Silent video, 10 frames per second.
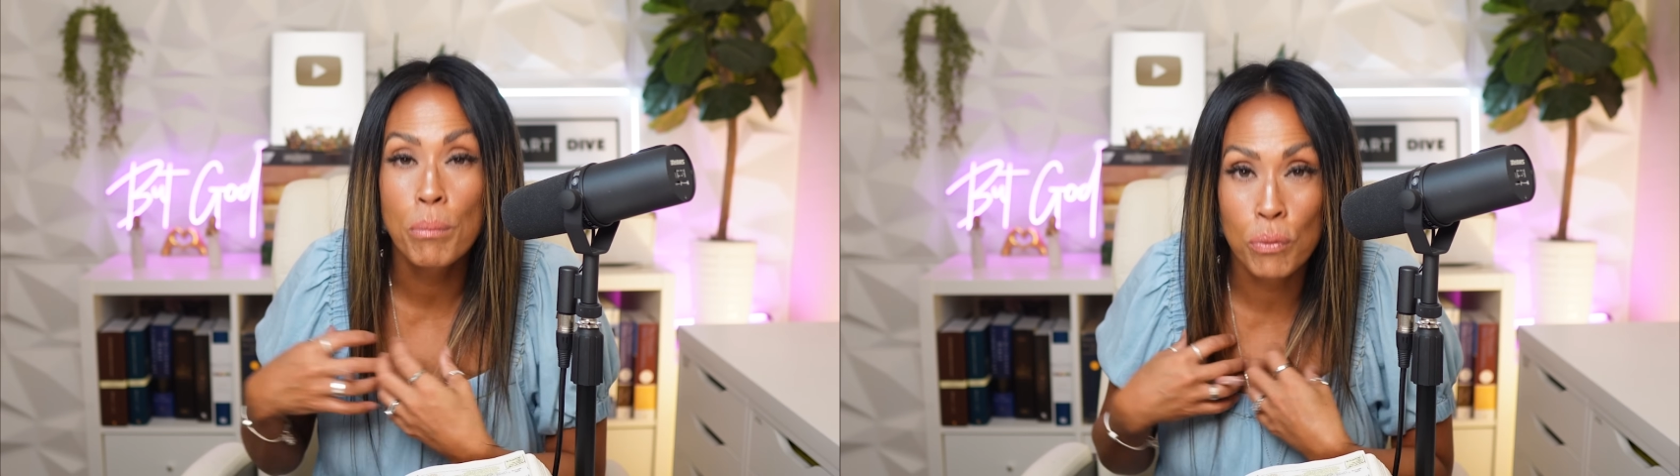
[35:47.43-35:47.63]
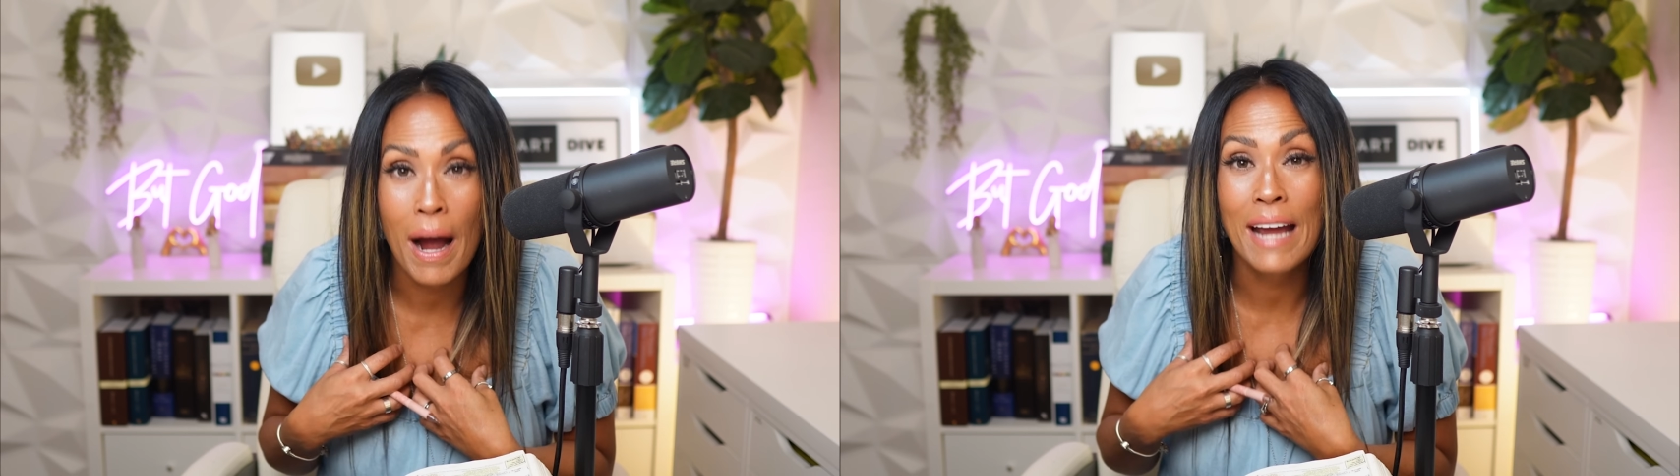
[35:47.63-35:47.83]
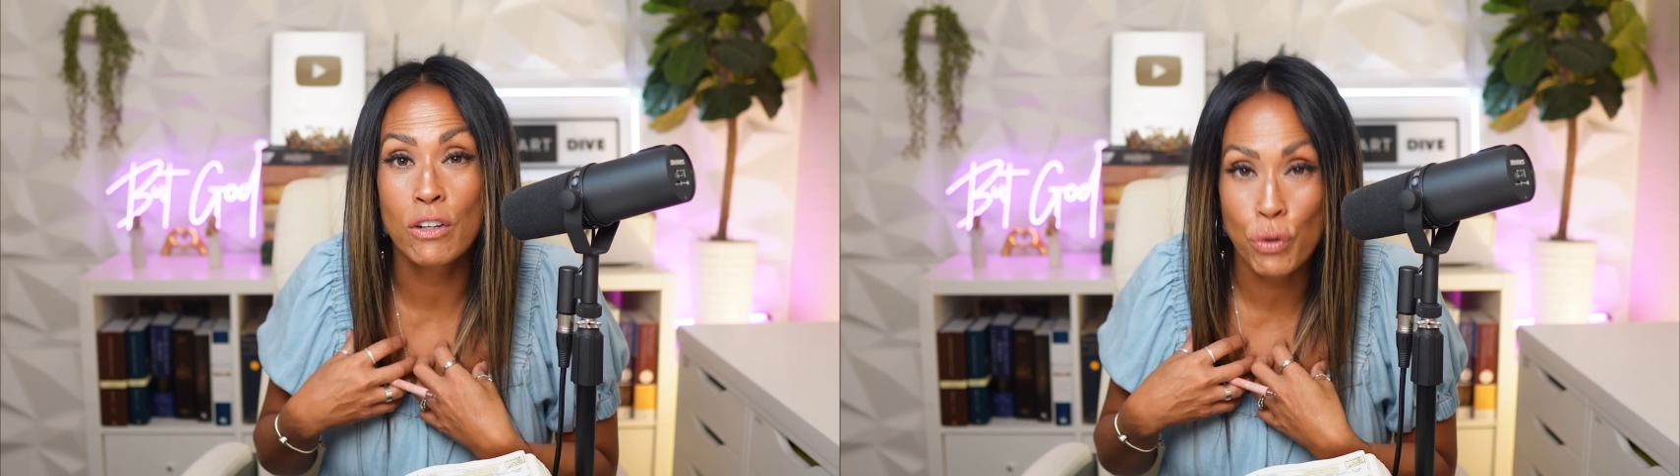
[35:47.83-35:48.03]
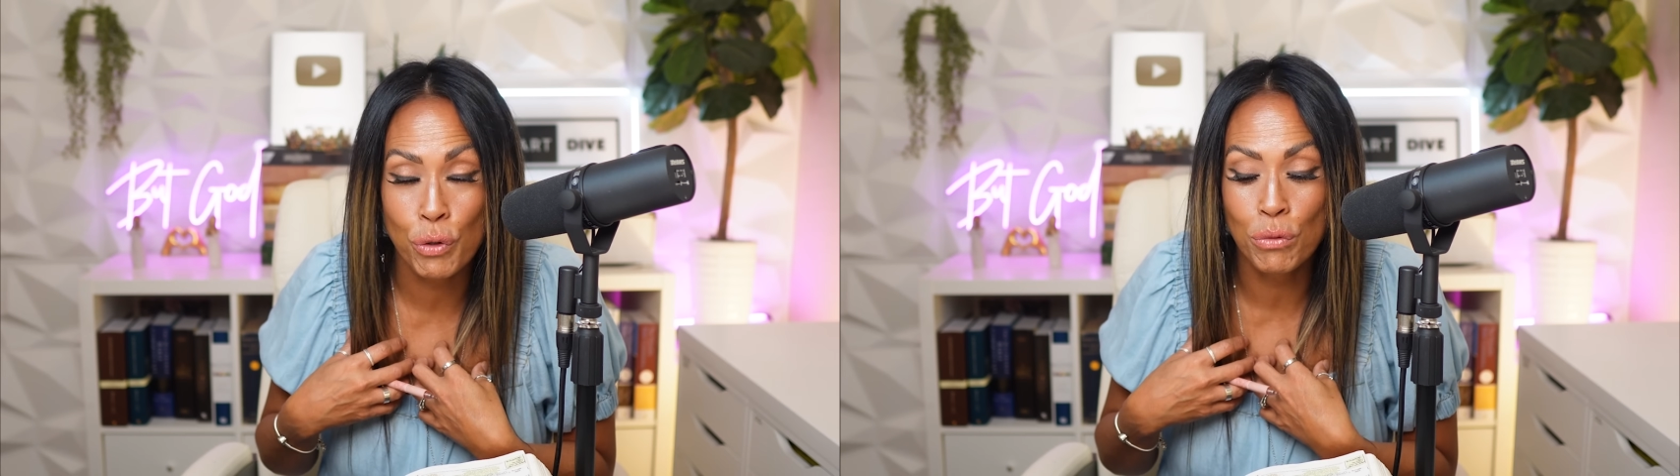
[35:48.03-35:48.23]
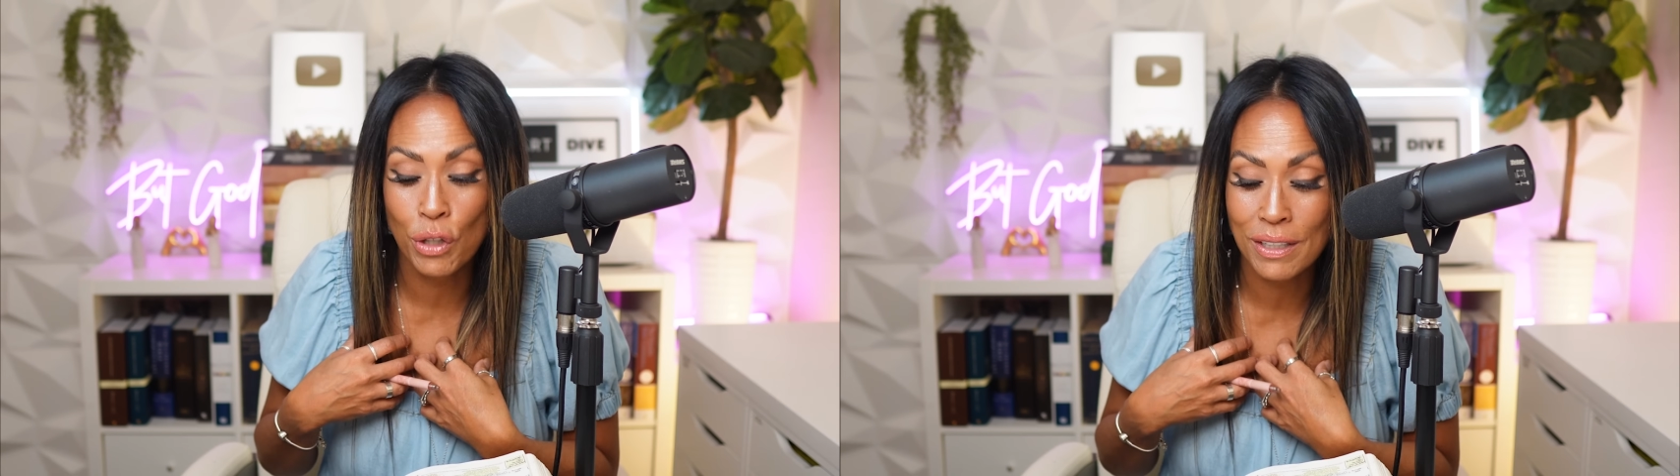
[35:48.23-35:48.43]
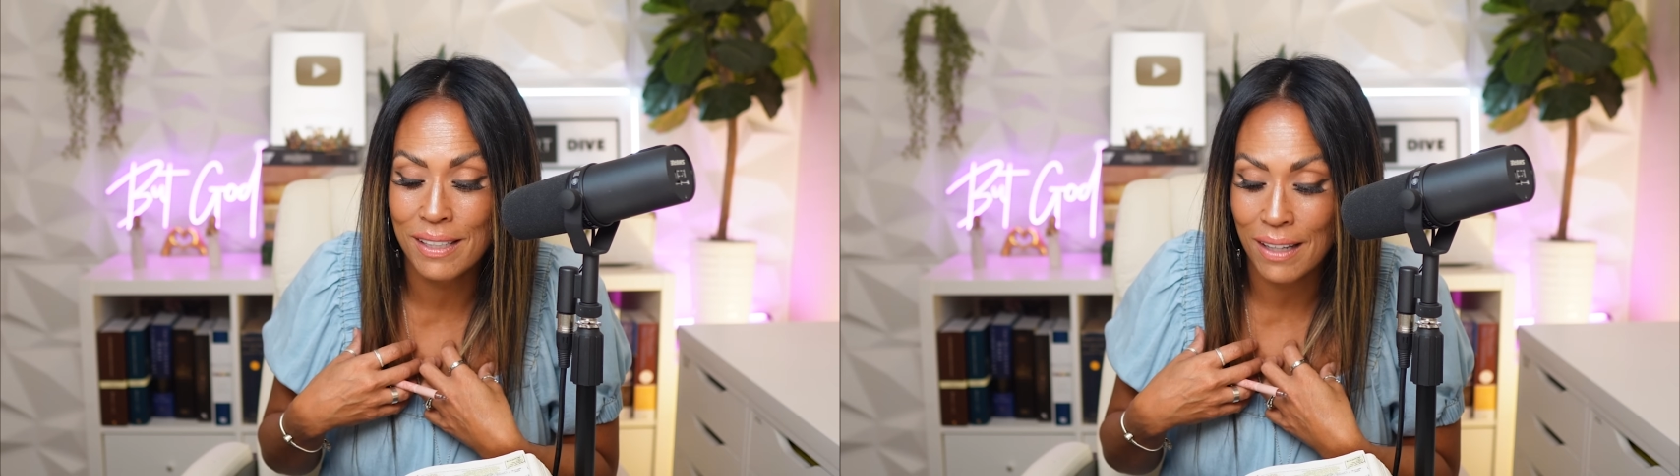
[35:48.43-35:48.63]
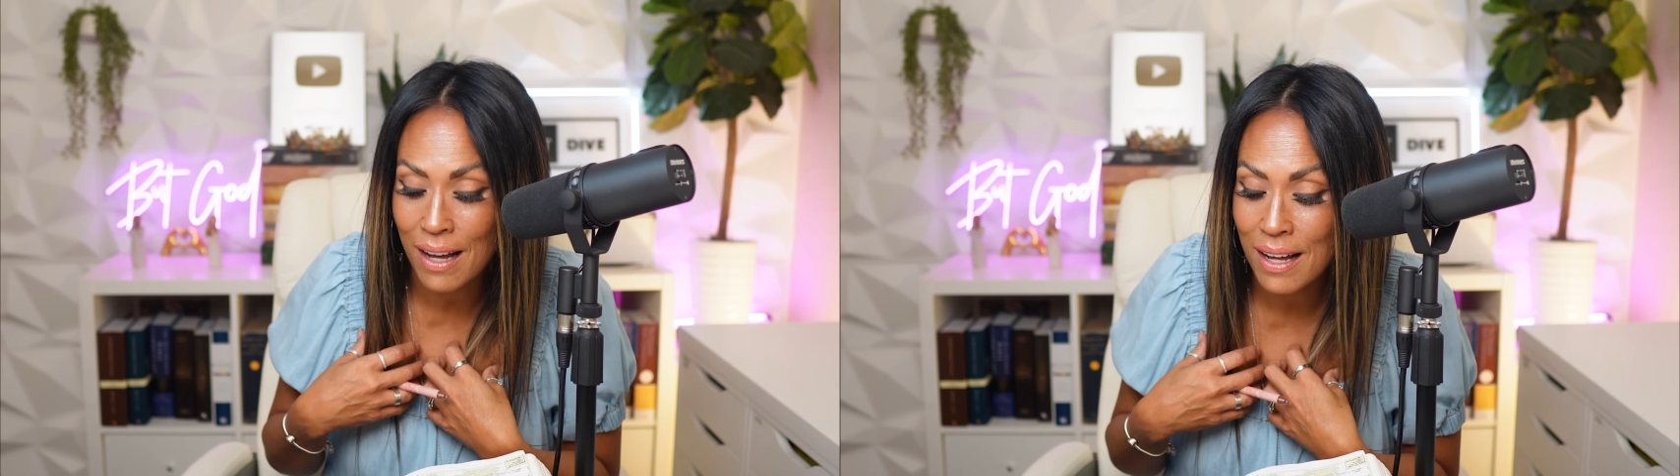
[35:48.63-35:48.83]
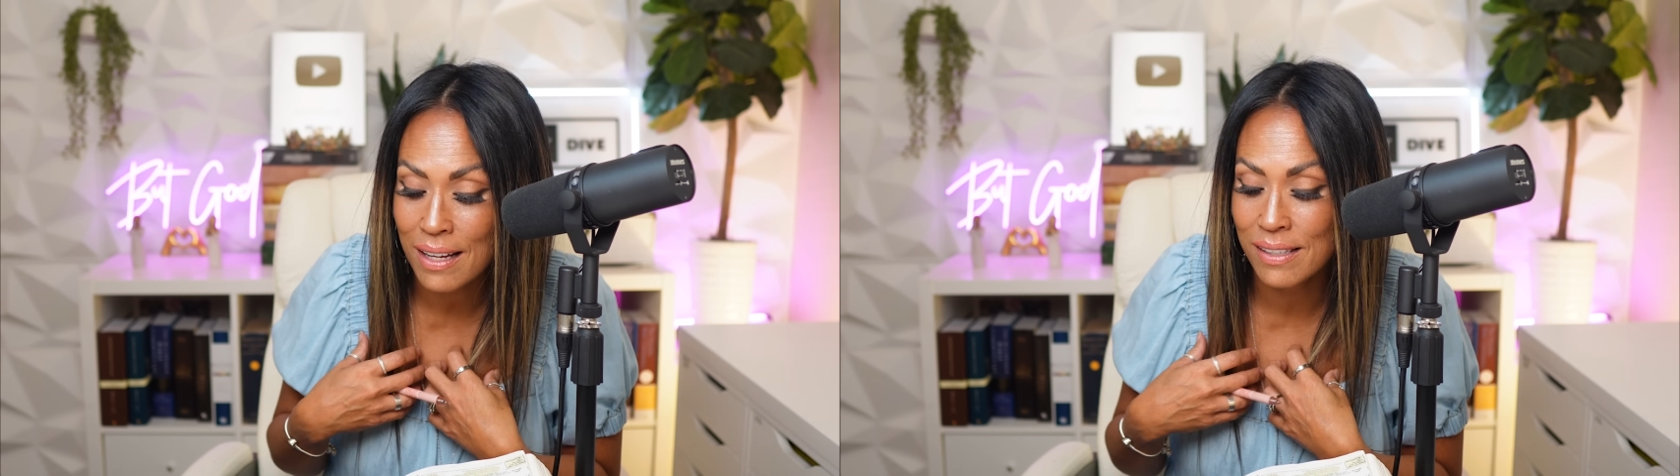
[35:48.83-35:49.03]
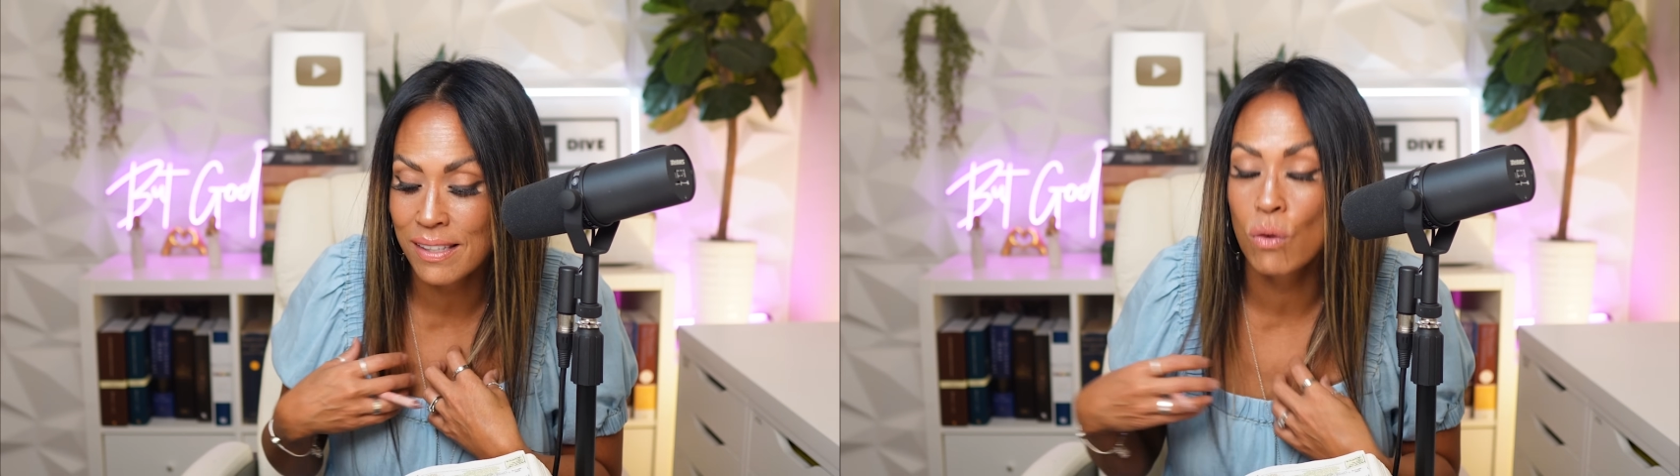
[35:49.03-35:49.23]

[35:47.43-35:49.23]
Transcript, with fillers: bridegroom looks at us,